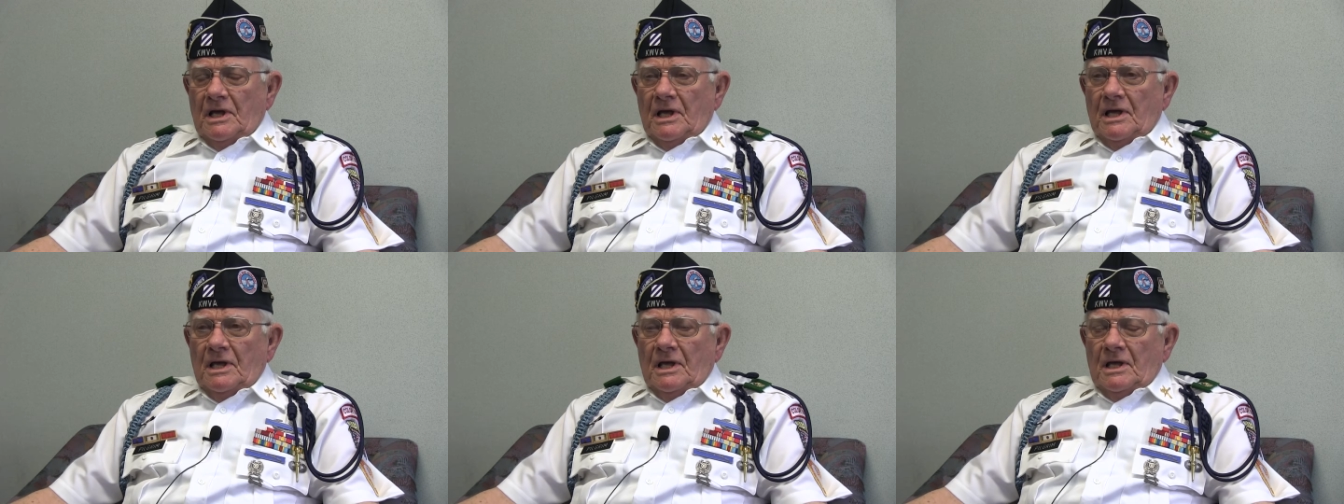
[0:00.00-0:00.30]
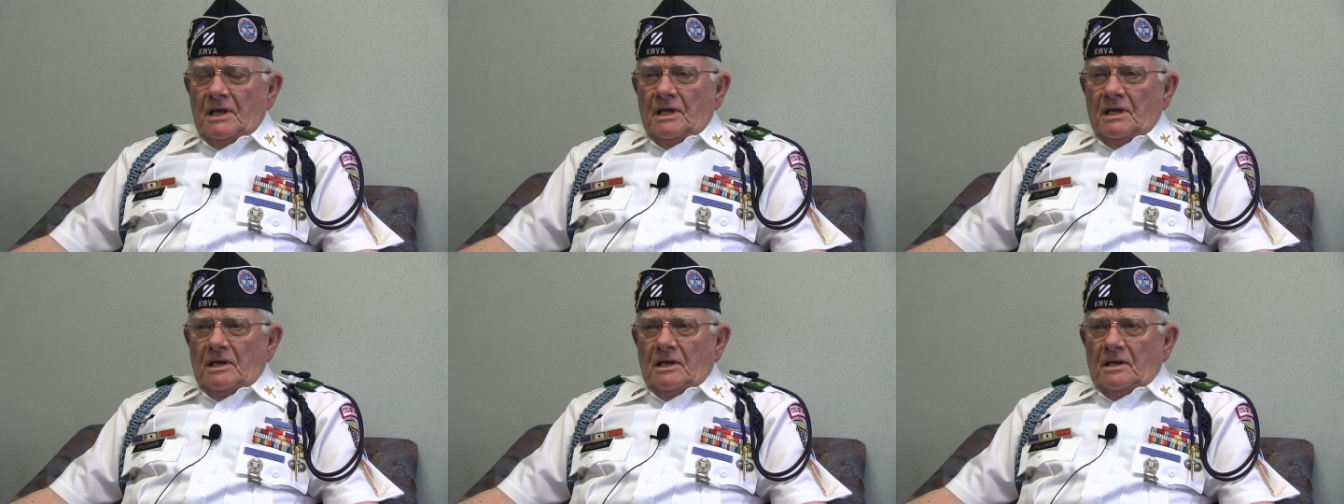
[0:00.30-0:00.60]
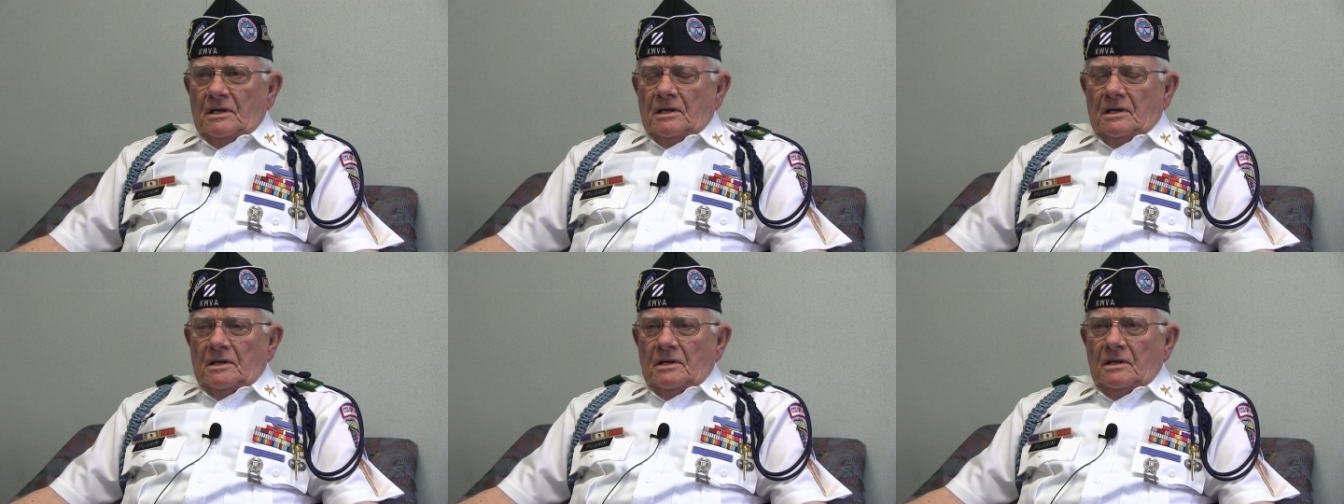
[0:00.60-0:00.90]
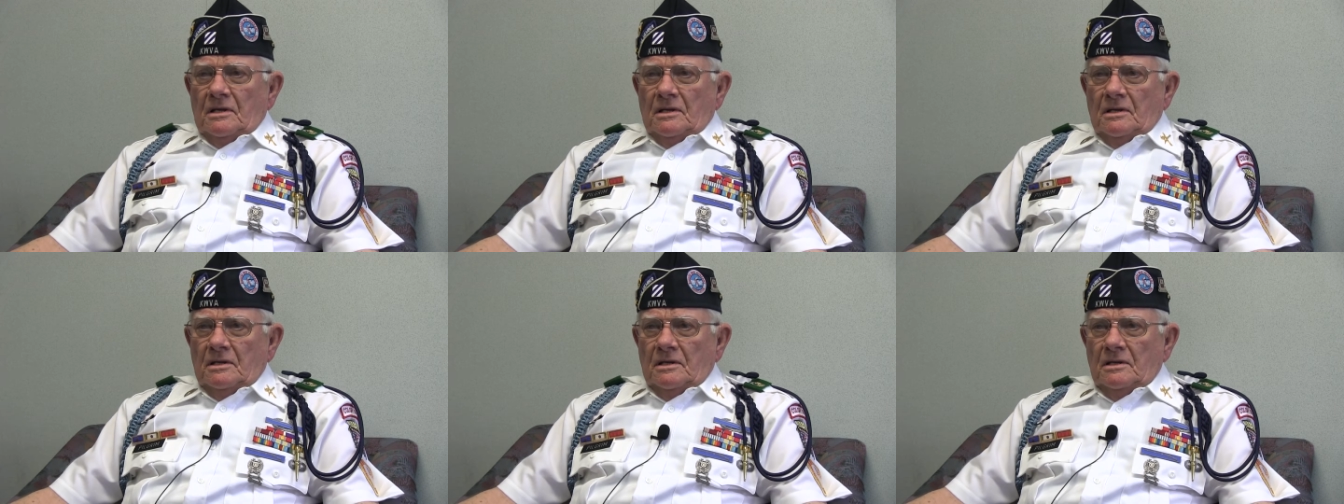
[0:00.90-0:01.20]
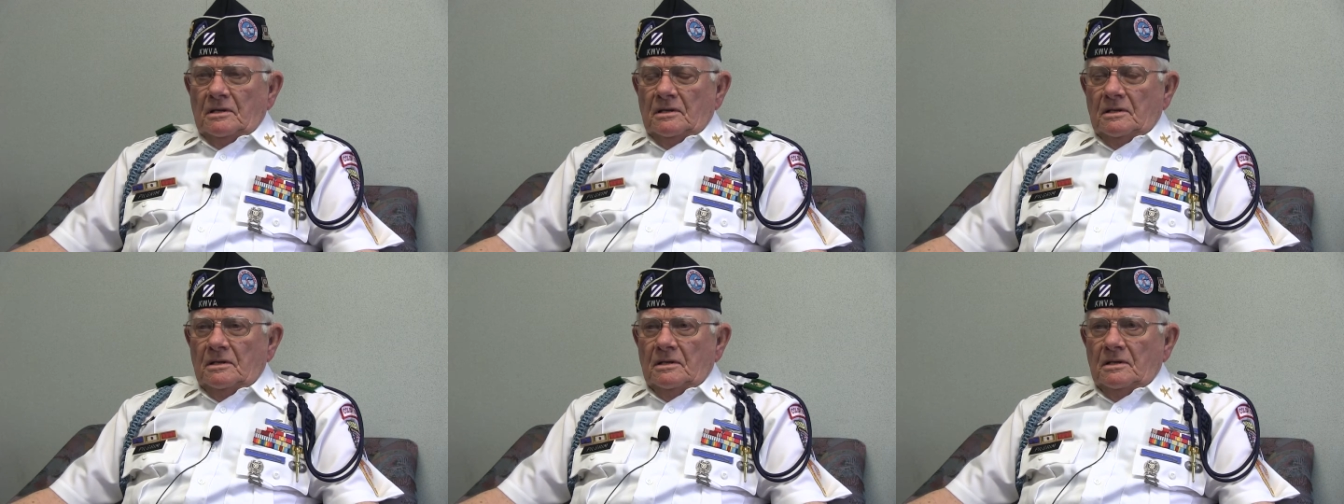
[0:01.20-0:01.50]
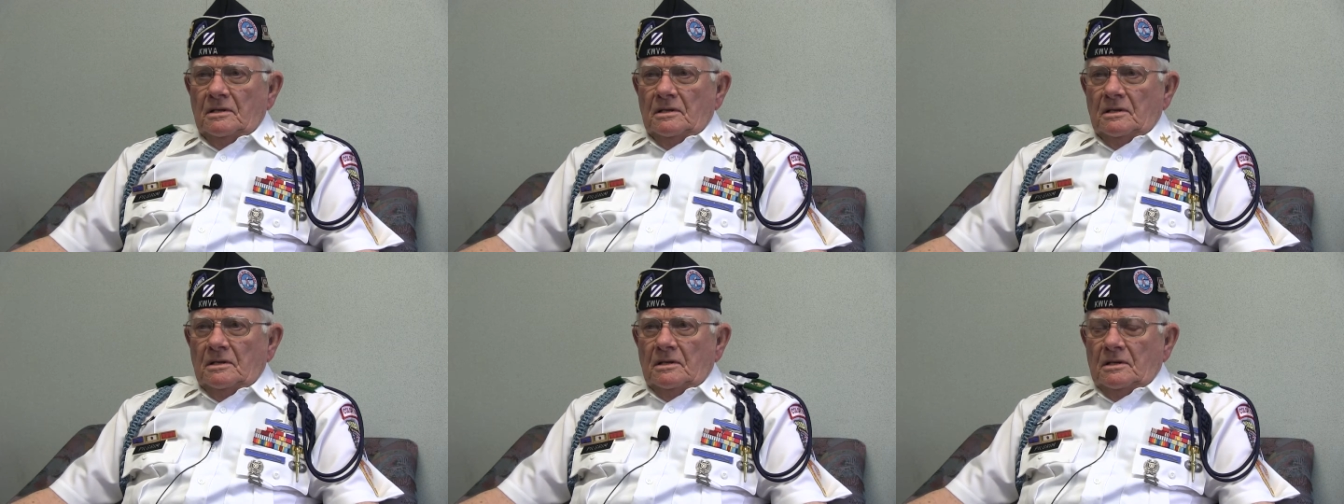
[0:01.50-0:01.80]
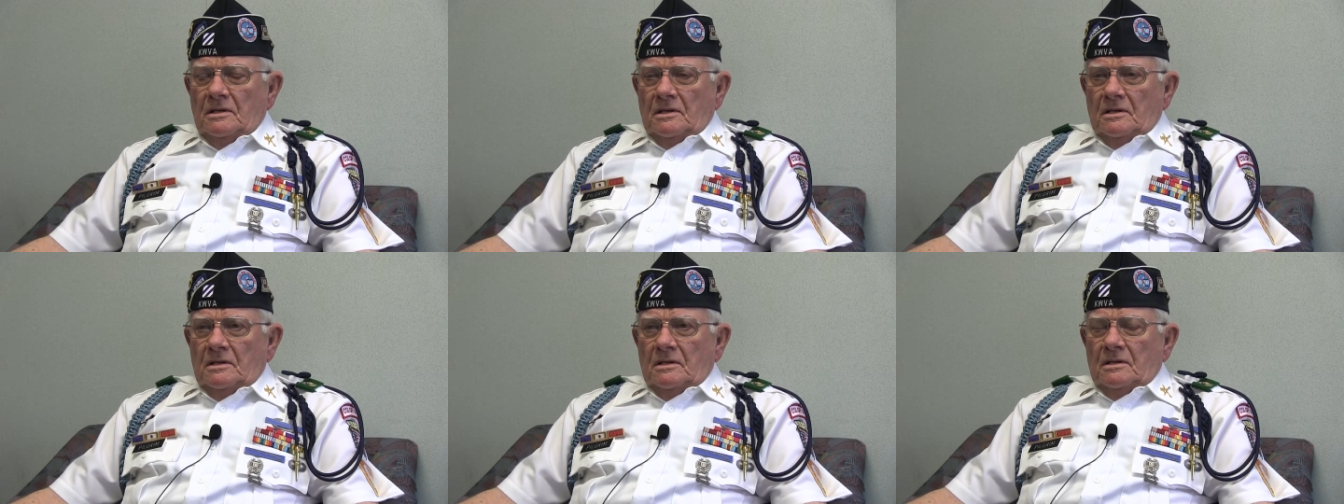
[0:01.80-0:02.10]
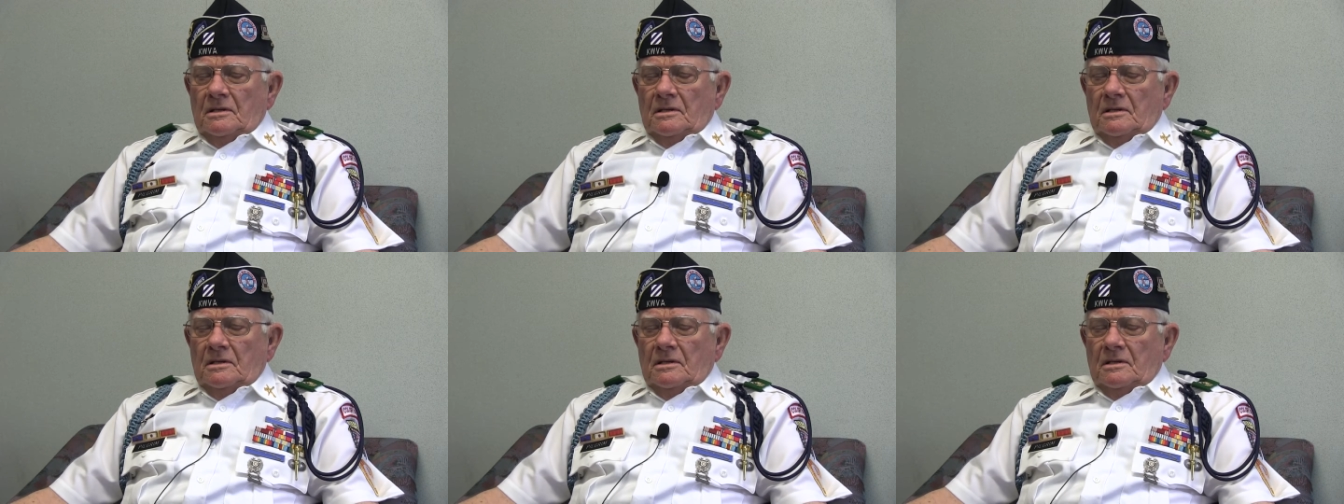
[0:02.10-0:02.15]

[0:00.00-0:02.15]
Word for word: So he was medic and